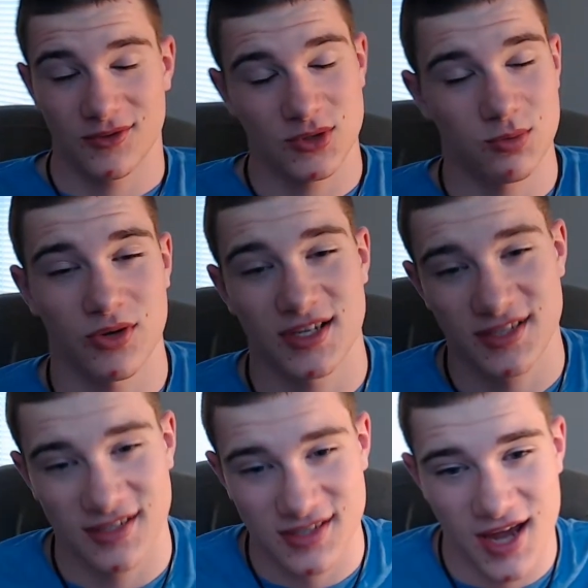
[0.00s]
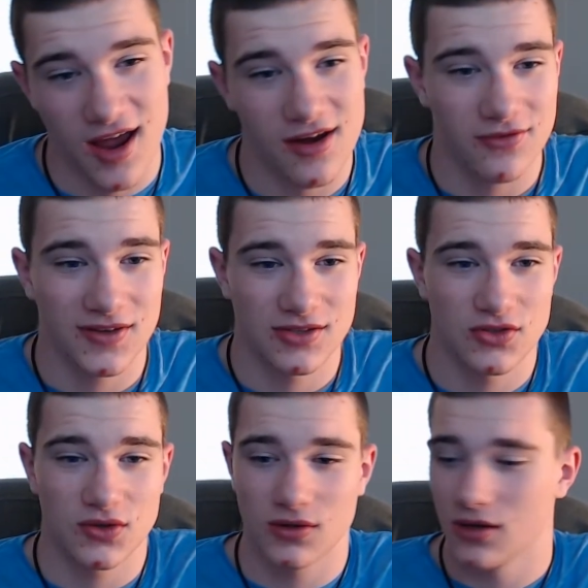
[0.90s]
Which brings us kind of
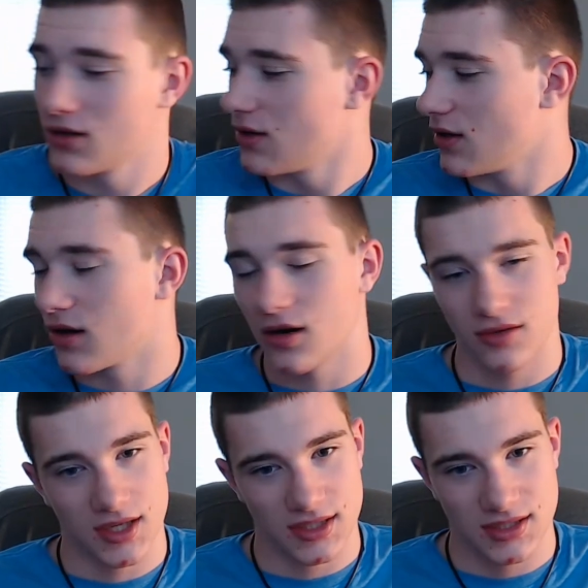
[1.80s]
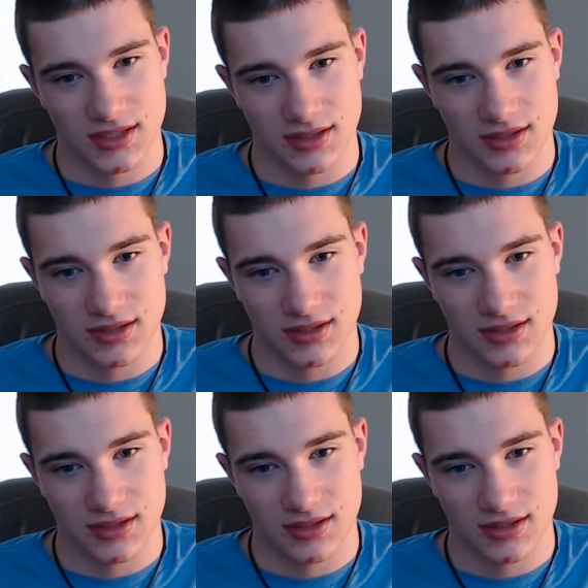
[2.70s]
into our next